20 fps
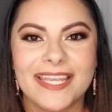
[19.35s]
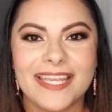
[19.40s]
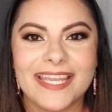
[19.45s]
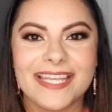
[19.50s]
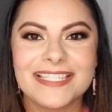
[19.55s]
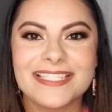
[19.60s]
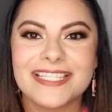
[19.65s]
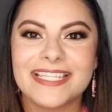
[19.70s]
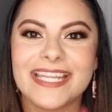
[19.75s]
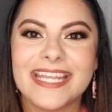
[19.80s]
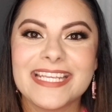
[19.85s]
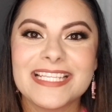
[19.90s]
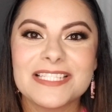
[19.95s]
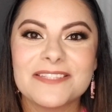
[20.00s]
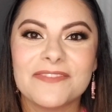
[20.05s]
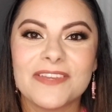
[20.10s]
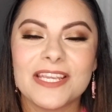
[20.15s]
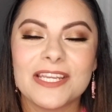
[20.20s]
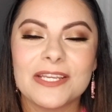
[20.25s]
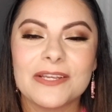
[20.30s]
In today's
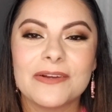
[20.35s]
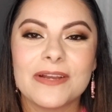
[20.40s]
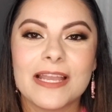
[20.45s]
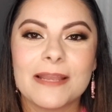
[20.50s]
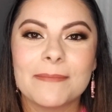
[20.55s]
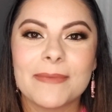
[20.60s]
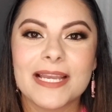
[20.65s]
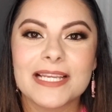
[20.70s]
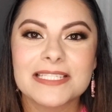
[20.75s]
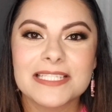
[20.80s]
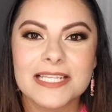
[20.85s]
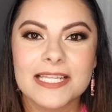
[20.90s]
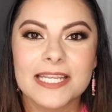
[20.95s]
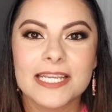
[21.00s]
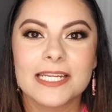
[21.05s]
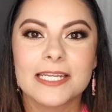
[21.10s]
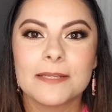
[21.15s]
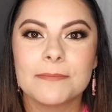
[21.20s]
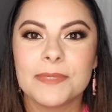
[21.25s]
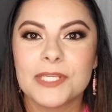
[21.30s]
video, I'm actually
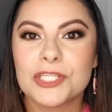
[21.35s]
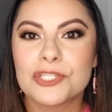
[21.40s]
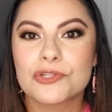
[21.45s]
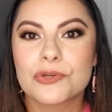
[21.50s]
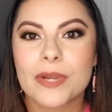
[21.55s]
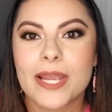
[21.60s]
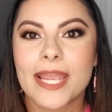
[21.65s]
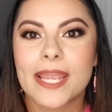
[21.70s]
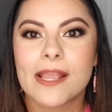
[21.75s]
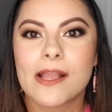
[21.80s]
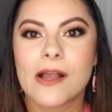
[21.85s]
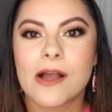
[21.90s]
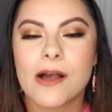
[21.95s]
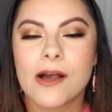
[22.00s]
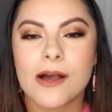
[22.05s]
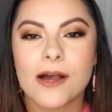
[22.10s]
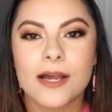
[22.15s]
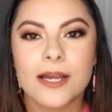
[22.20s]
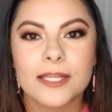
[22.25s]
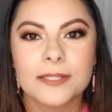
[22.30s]
going to be trying
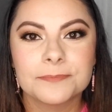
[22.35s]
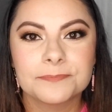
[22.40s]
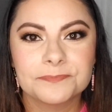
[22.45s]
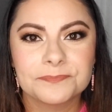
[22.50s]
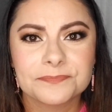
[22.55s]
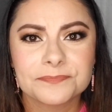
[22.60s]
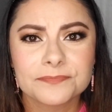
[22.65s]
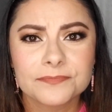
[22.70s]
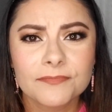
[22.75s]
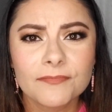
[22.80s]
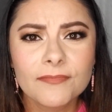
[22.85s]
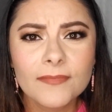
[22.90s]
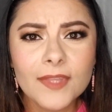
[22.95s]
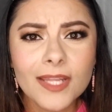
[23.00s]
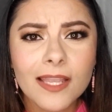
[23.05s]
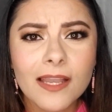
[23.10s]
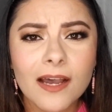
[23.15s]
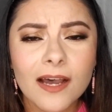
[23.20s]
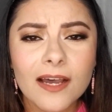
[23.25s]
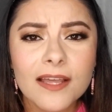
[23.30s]
on
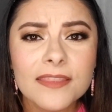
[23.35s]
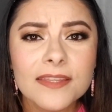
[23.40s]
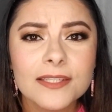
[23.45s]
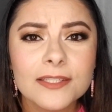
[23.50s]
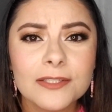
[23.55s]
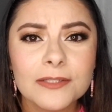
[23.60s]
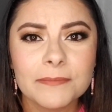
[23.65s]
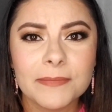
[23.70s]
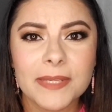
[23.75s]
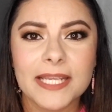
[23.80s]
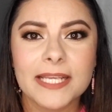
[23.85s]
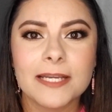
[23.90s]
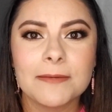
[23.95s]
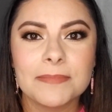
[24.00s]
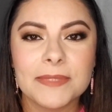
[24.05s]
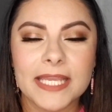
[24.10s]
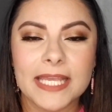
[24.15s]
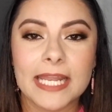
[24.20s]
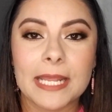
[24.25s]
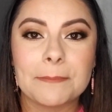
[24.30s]
all the new makeup
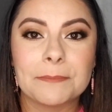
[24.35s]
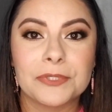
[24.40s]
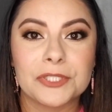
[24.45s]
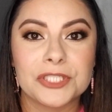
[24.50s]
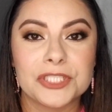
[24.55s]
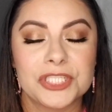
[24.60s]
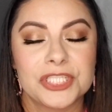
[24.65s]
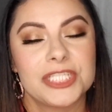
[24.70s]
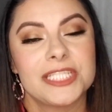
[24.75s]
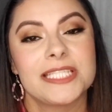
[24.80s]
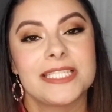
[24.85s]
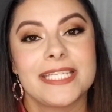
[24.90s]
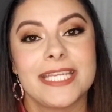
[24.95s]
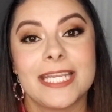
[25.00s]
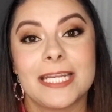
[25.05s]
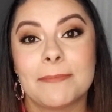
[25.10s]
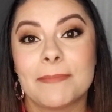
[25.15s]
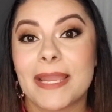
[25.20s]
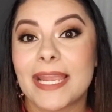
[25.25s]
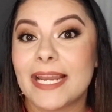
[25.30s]
that I purchased
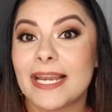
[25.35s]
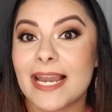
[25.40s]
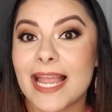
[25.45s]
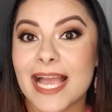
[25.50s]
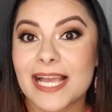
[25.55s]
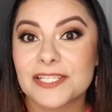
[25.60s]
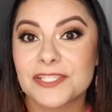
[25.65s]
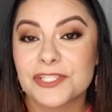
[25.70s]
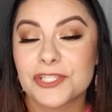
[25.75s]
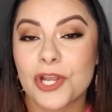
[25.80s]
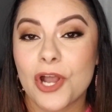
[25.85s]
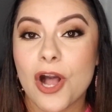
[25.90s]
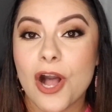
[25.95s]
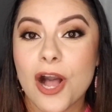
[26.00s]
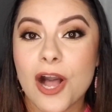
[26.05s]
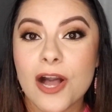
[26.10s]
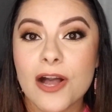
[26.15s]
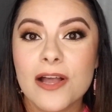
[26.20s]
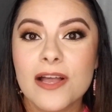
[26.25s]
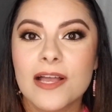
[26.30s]
in my last
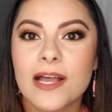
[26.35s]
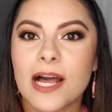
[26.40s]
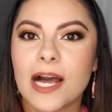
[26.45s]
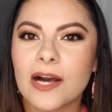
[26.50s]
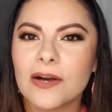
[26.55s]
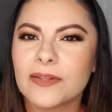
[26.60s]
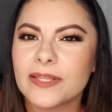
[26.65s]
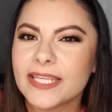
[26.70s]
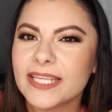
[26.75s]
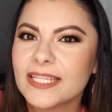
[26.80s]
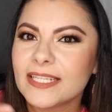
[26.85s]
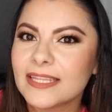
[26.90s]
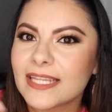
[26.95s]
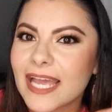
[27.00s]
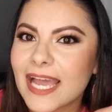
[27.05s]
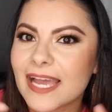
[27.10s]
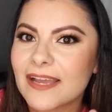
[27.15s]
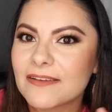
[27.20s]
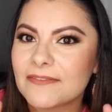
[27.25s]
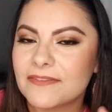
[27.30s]
haul. I'll link
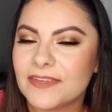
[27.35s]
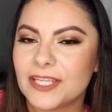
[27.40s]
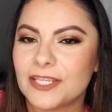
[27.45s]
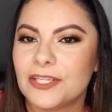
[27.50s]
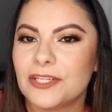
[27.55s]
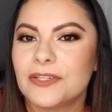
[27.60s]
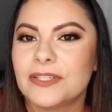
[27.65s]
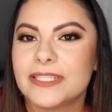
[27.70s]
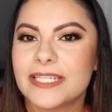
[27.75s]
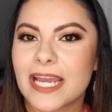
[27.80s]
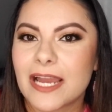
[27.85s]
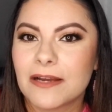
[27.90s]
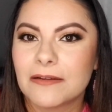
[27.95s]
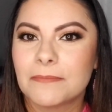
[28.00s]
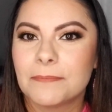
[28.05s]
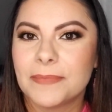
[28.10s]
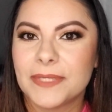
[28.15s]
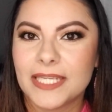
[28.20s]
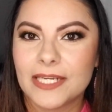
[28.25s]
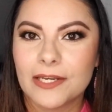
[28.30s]
that video down
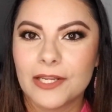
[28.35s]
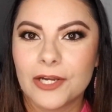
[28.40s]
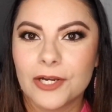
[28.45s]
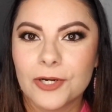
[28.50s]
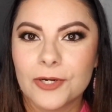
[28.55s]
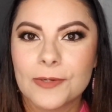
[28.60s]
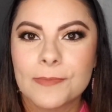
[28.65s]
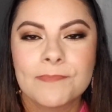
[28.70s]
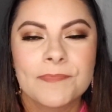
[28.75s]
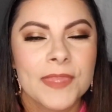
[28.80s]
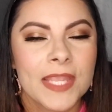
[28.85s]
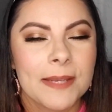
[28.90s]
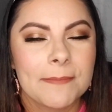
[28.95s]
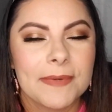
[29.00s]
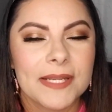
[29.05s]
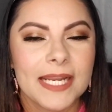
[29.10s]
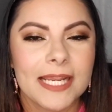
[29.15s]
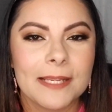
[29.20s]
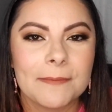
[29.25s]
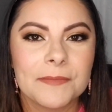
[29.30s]
below.
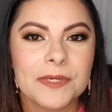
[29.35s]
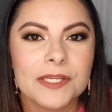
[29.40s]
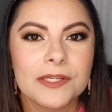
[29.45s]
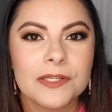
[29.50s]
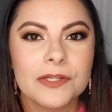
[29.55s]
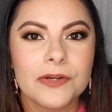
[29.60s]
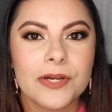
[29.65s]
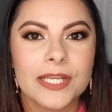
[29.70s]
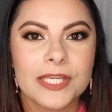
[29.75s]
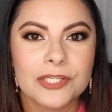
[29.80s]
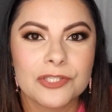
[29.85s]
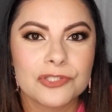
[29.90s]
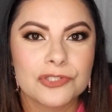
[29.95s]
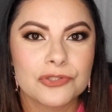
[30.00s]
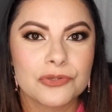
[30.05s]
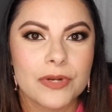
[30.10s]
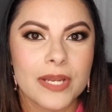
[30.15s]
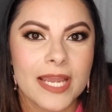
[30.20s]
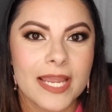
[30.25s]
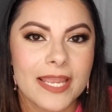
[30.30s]
But I am going to go ahead and
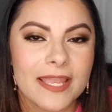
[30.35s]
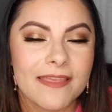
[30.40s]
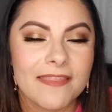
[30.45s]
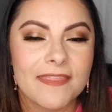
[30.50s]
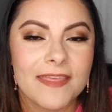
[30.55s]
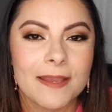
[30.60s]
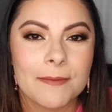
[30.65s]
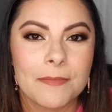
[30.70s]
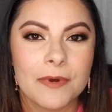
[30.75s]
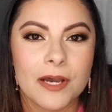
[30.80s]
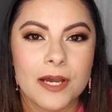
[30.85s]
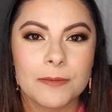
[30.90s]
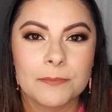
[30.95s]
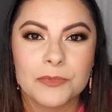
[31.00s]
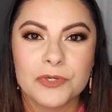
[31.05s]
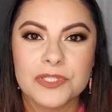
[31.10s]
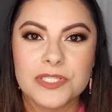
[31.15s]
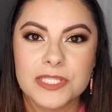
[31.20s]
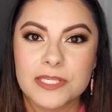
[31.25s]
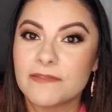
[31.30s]
try them on.
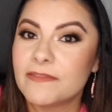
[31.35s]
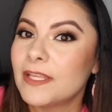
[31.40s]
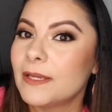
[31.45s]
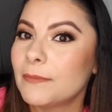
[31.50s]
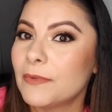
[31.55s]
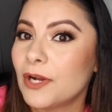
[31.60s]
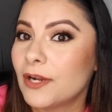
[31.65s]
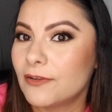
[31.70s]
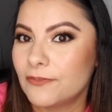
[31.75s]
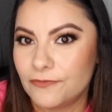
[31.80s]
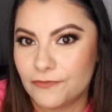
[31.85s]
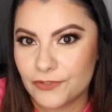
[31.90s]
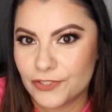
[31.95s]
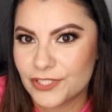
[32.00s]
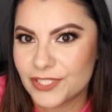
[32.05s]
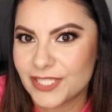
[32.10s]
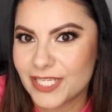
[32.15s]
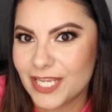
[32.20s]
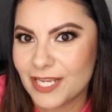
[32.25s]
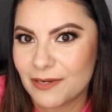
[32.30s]
Most of them are
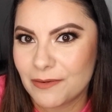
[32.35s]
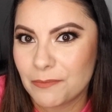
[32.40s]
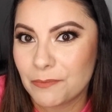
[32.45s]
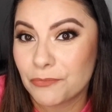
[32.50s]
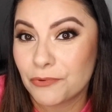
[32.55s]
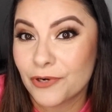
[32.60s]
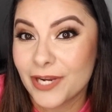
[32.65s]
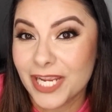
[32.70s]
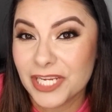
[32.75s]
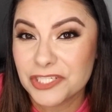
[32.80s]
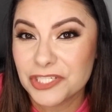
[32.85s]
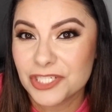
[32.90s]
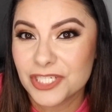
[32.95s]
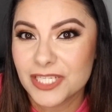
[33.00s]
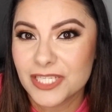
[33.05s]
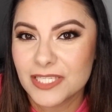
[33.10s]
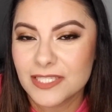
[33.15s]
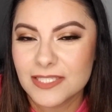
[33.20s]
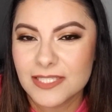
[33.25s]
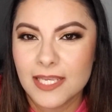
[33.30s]
first
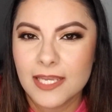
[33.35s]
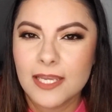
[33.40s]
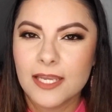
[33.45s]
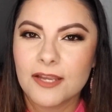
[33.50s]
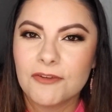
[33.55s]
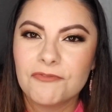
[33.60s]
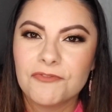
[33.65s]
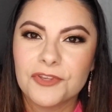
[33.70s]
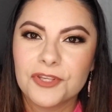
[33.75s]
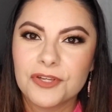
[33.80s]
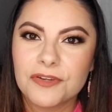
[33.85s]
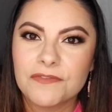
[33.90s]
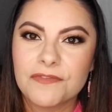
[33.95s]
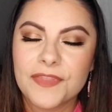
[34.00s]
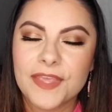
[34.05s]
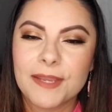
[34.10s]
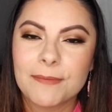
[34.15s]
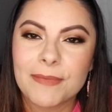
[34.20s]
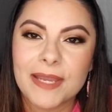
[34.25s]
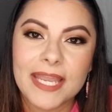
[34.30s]
impressions. A few of
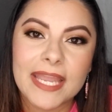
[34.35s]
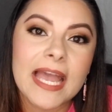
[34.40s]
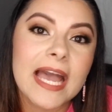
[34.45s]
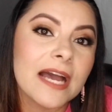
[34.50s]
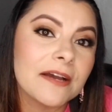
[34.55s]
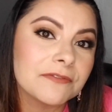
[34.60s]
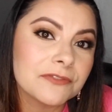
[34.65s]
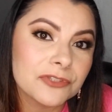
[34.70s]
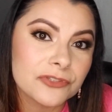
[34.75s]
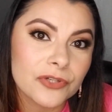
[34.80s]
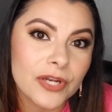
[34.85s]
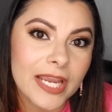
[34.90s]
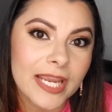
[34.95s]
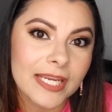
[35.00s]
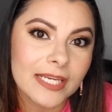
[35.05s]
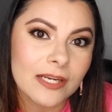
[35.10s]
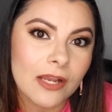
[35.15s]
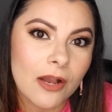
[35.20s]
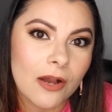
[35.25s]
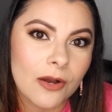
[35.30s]
them I have
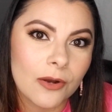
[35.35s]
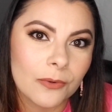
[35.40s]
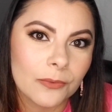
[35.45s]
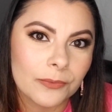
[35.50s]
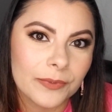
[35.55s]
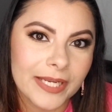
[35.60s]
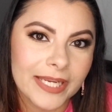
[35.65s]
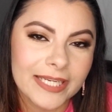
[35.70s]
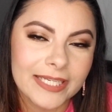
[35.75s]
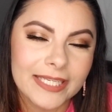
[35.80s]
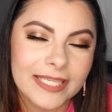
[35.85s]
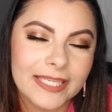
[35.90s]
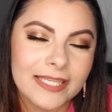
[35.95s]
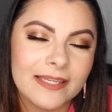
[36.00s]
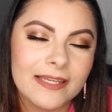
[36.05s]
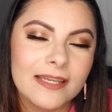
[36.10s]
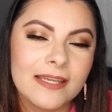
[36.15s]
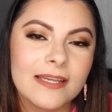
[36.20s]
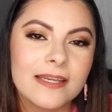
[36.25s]
tried already.